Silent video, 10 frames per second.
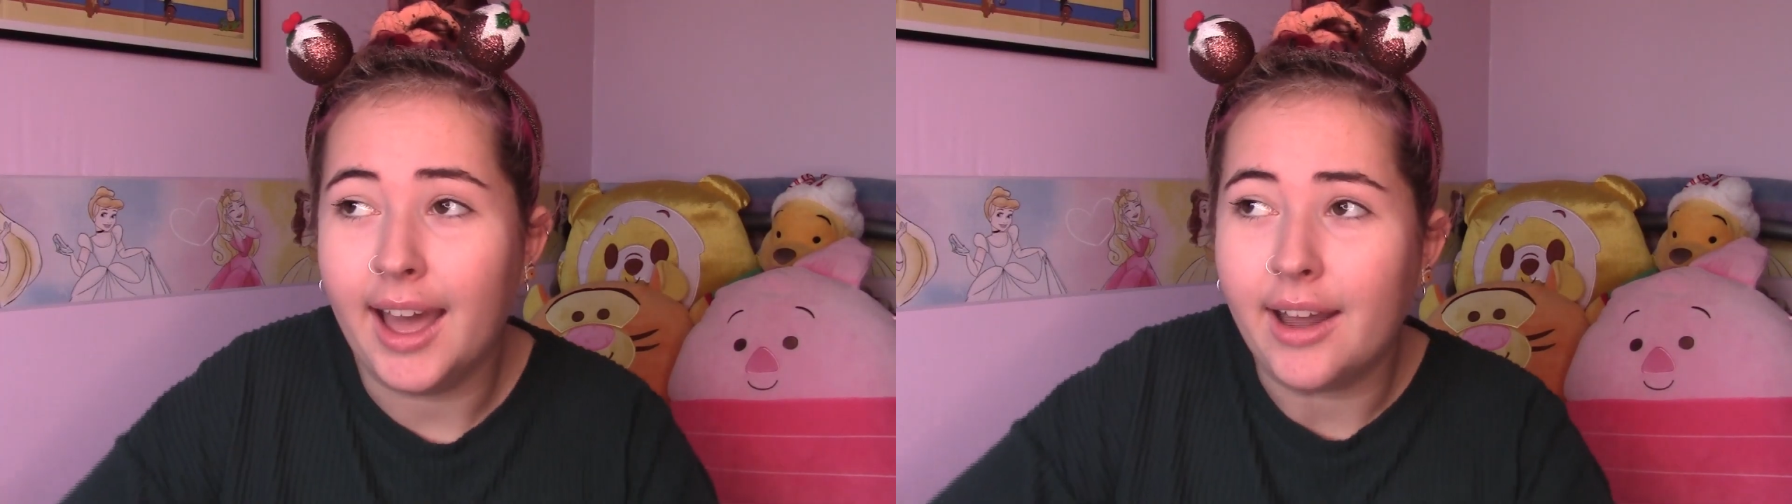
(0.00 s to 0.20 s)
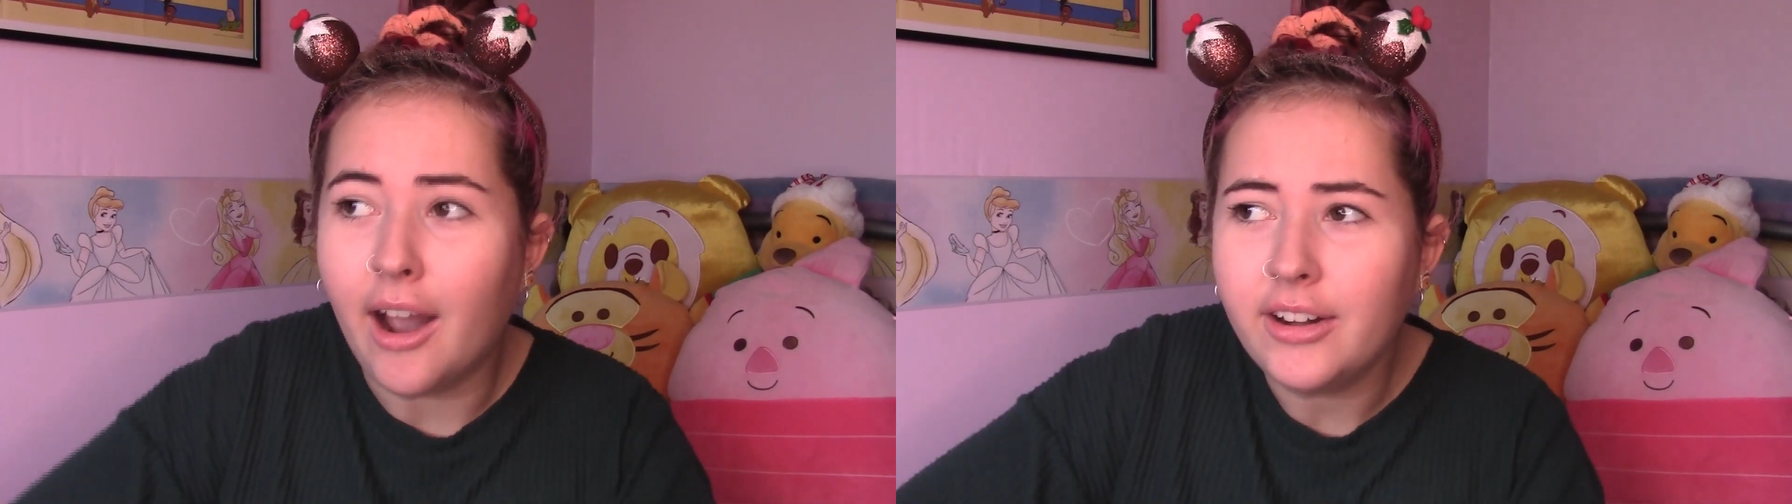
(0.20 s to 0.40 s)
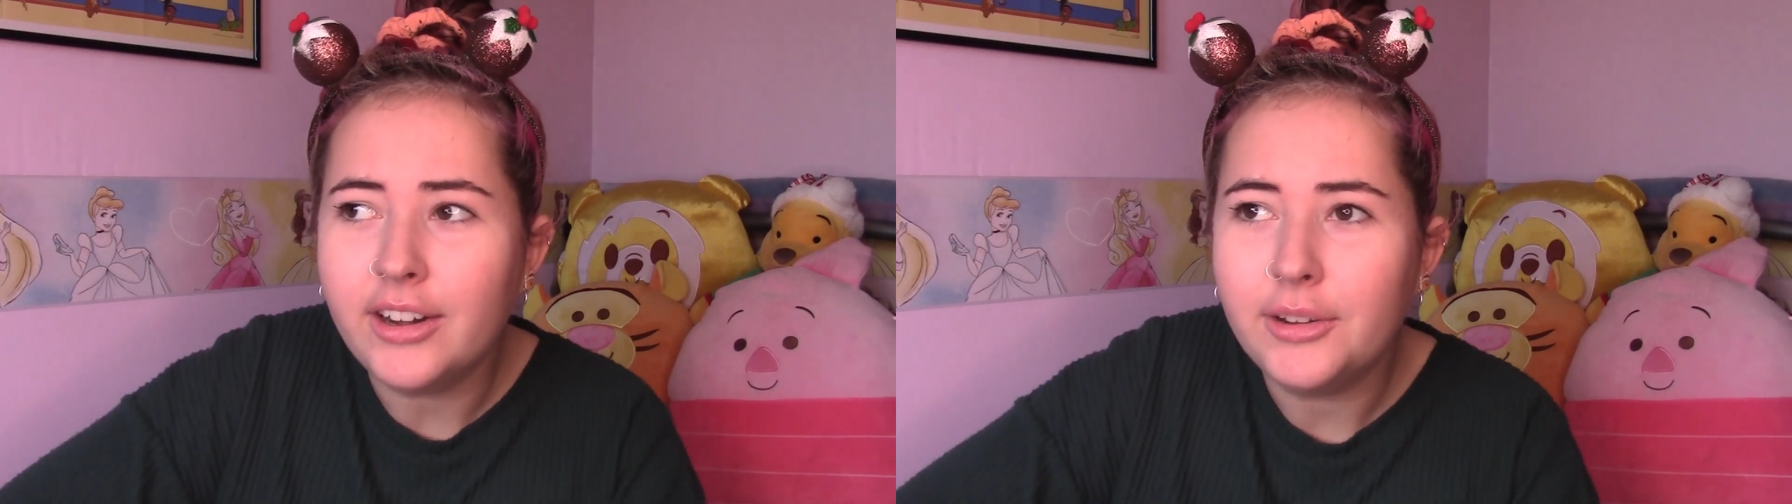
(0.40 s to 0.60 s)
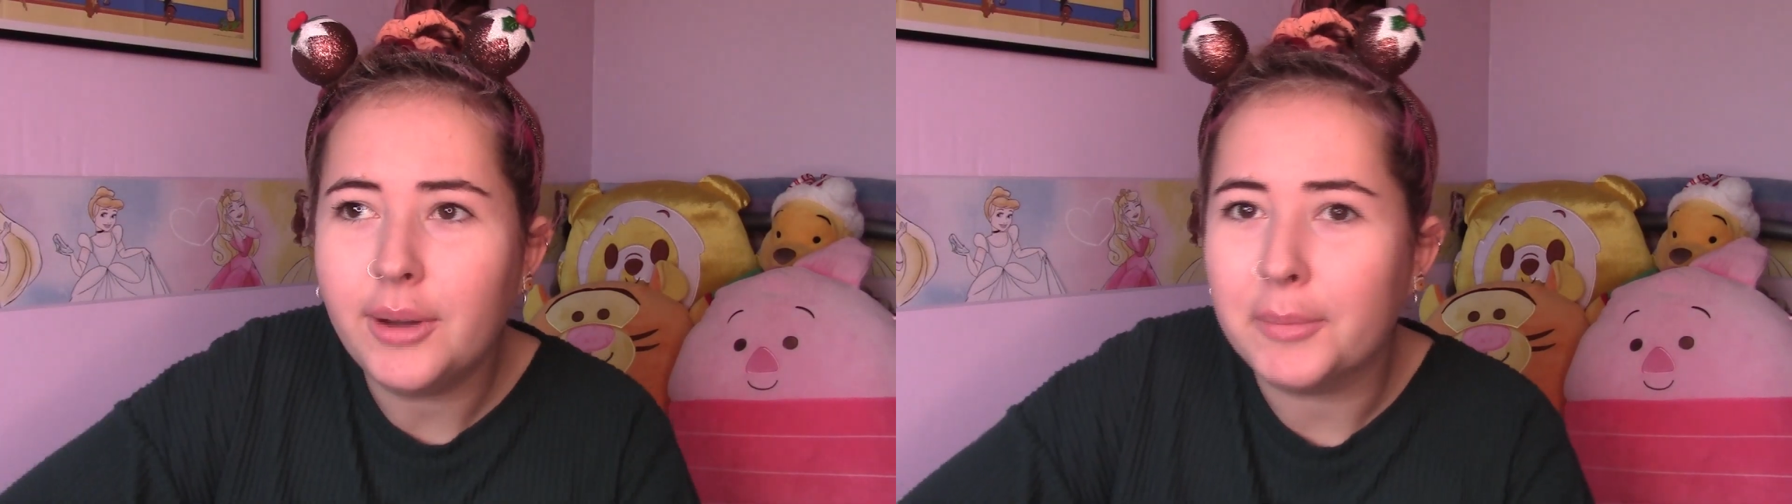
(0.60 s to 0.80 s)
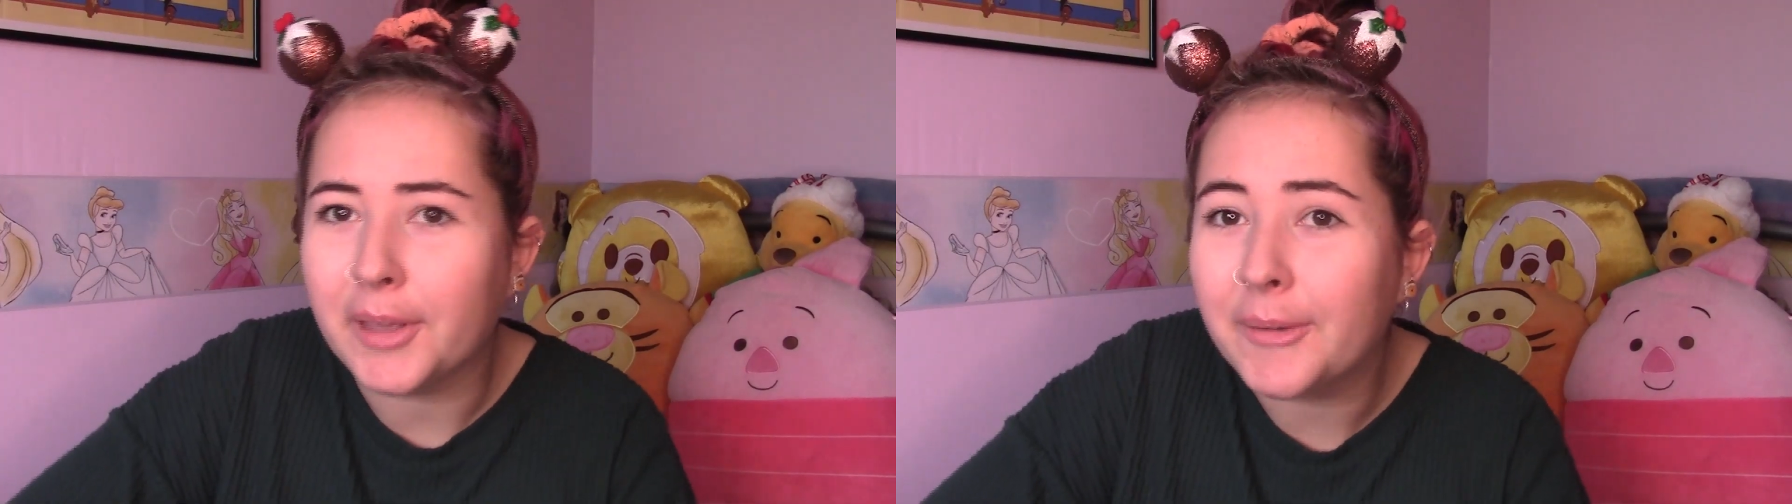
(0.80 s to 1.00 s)
And I already knew
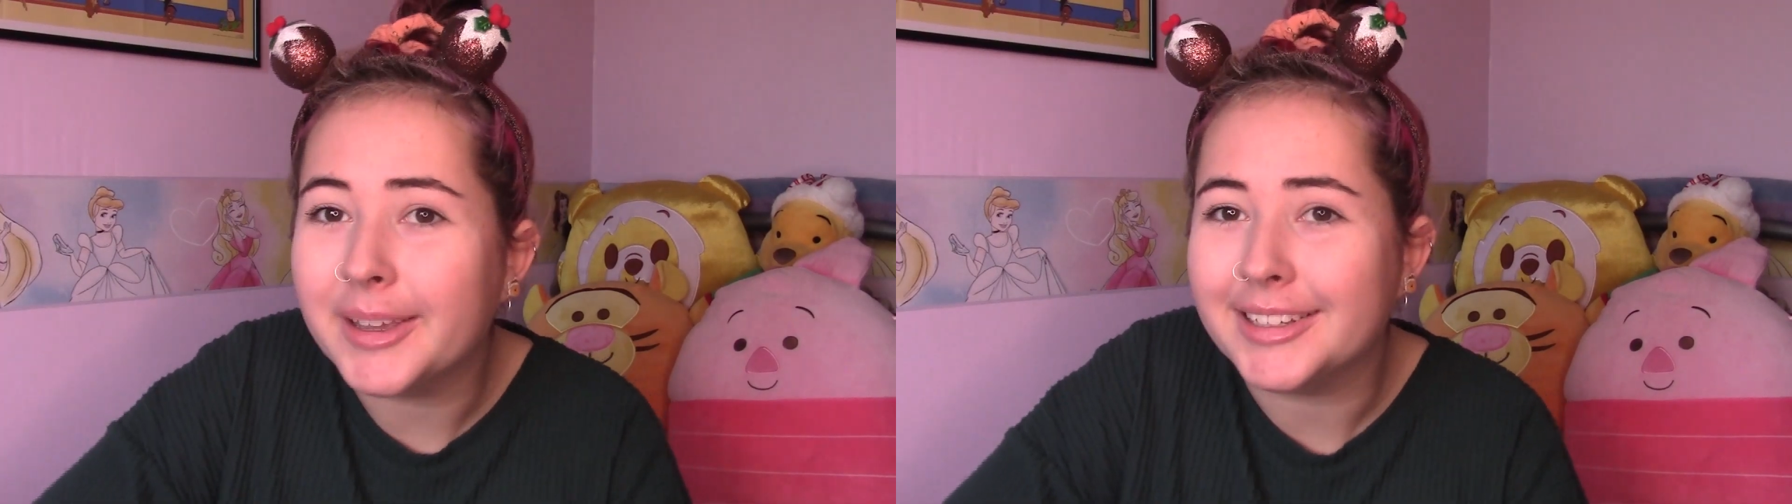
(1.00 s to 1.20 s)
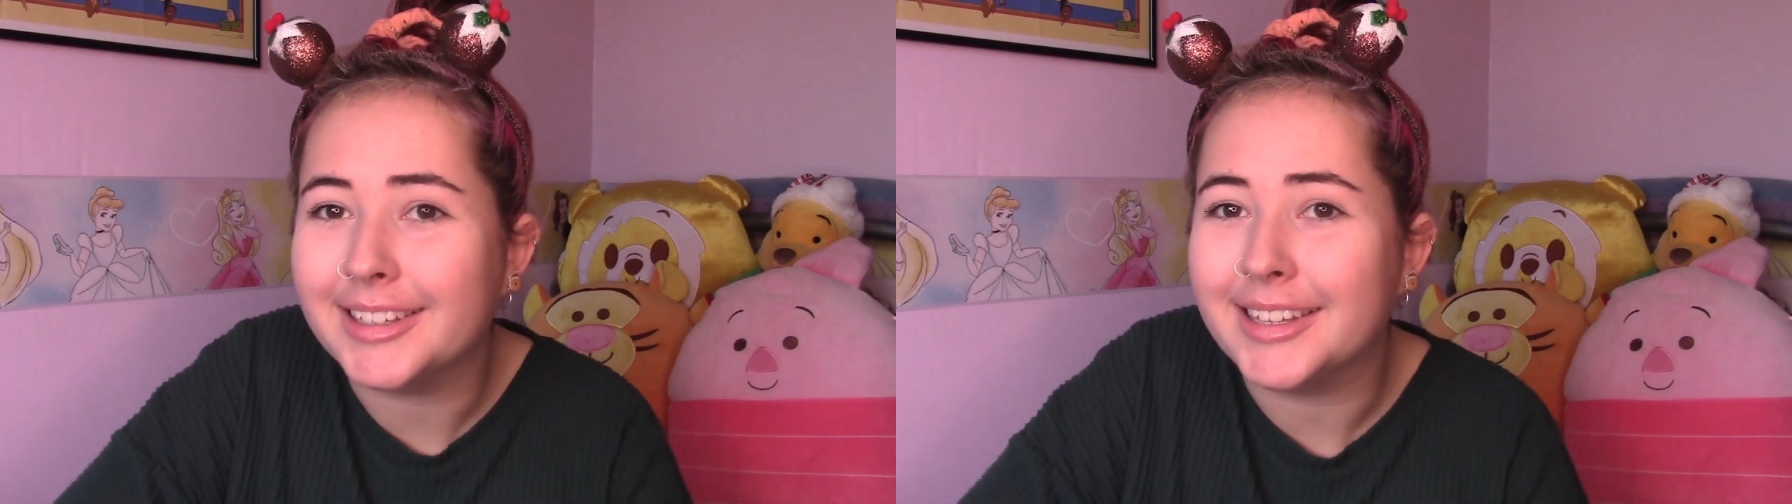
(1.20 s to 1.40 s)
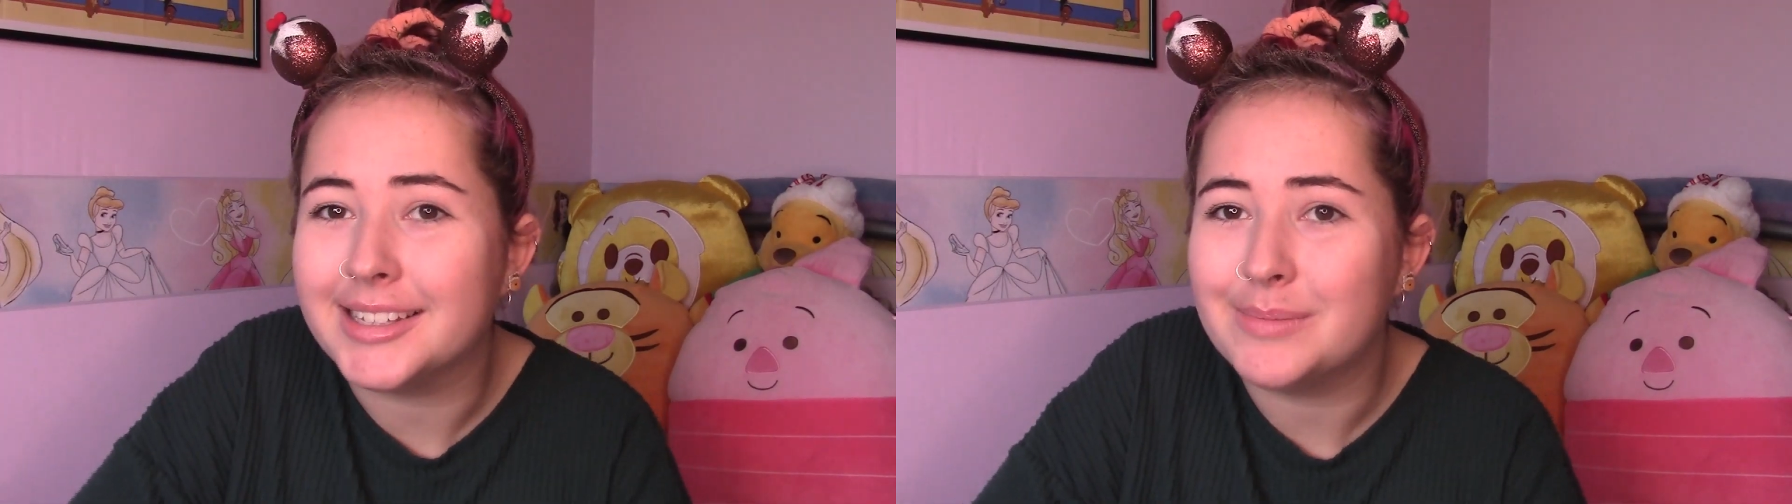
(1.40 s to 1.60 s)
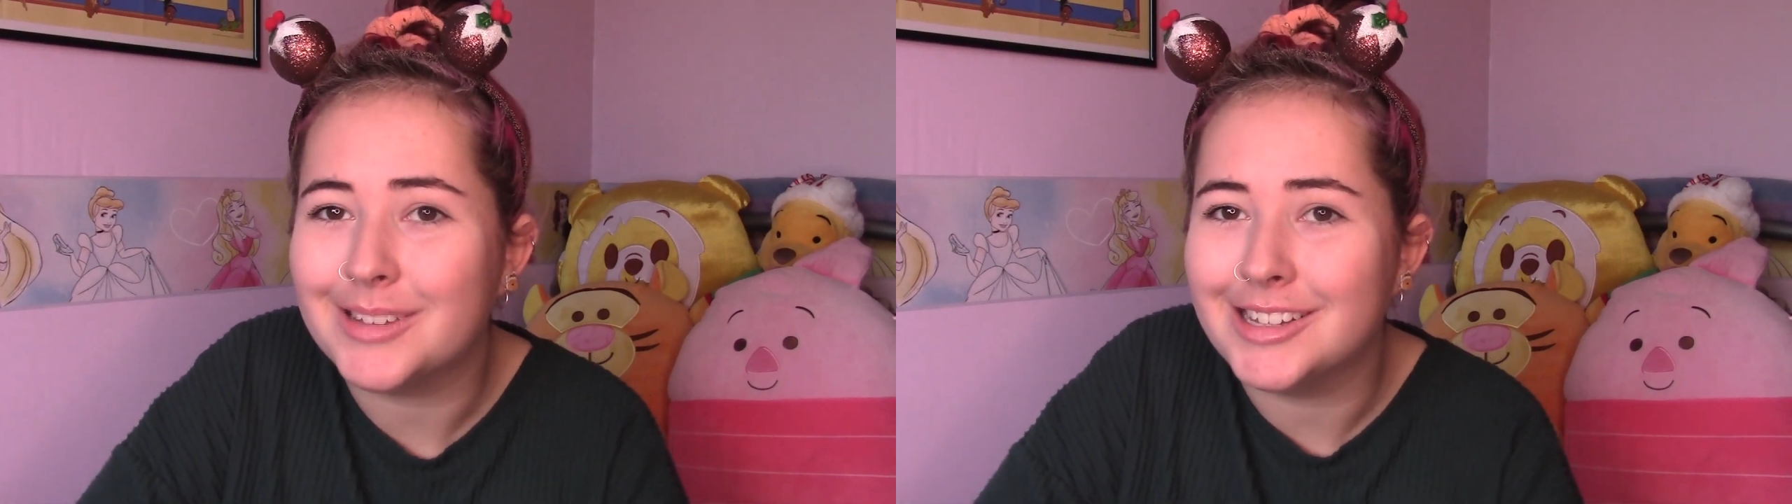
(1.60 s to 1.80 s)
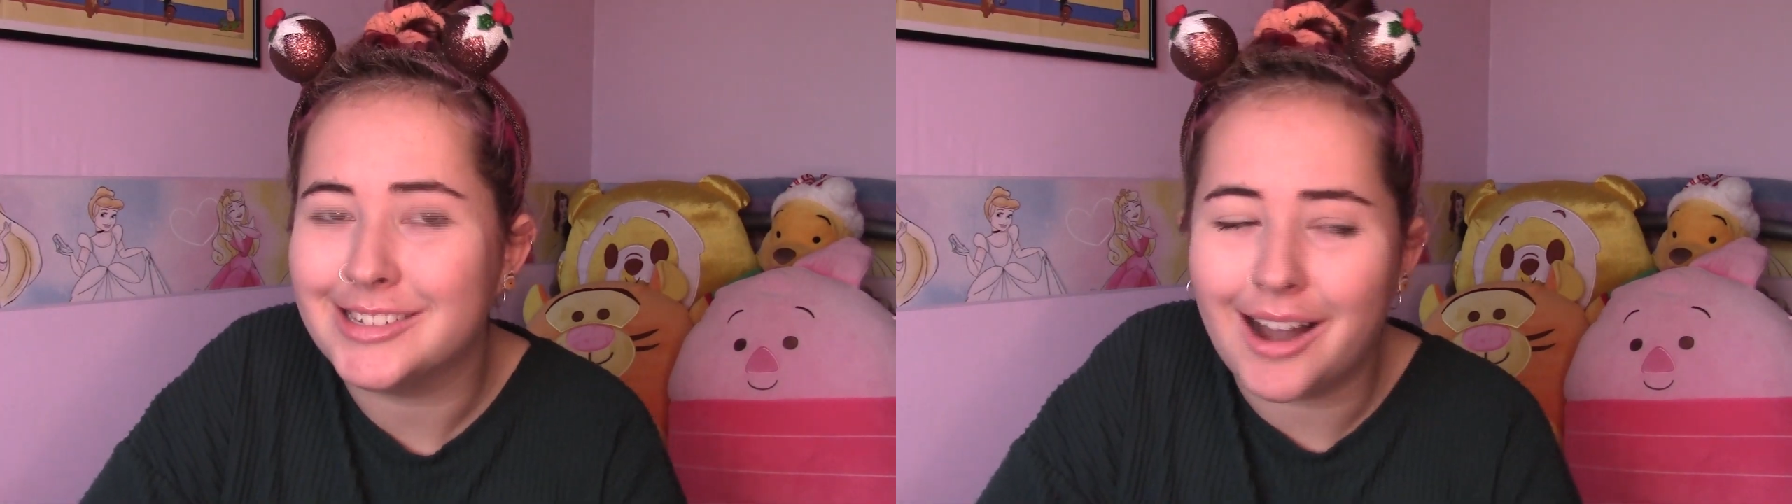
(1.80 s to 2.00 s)
I'm going to this because